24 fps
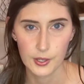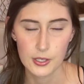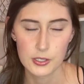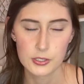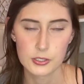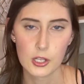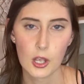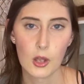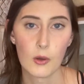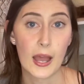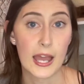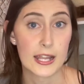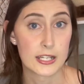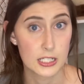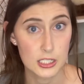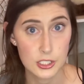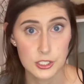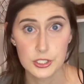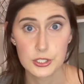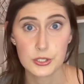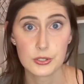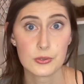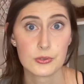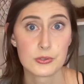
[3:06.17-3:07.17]
So I did
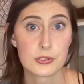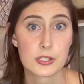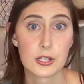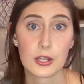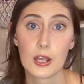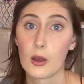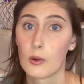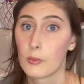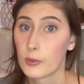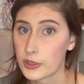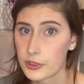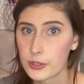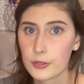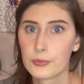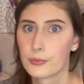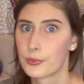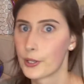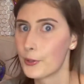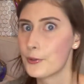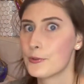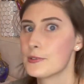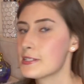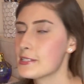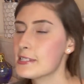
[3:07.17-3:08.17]
choose to go with the
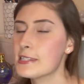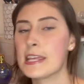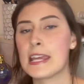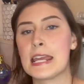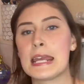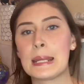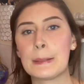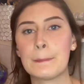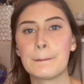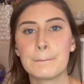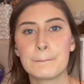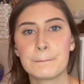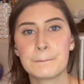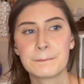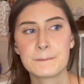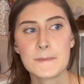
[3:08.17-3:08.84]
rose thing